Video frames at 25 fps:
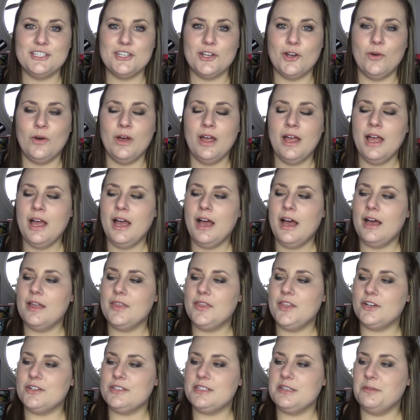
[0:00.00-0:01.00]
So
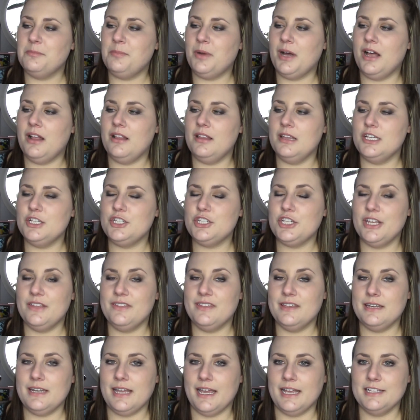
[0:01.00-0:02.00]
there's a polish
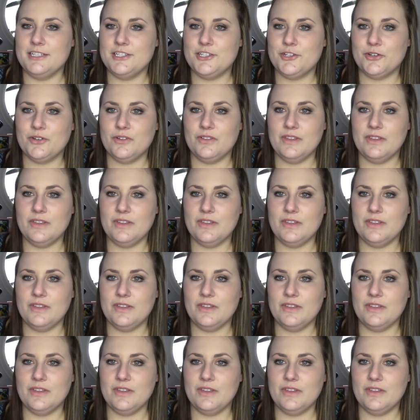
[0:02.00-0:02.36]
in the Nine Zero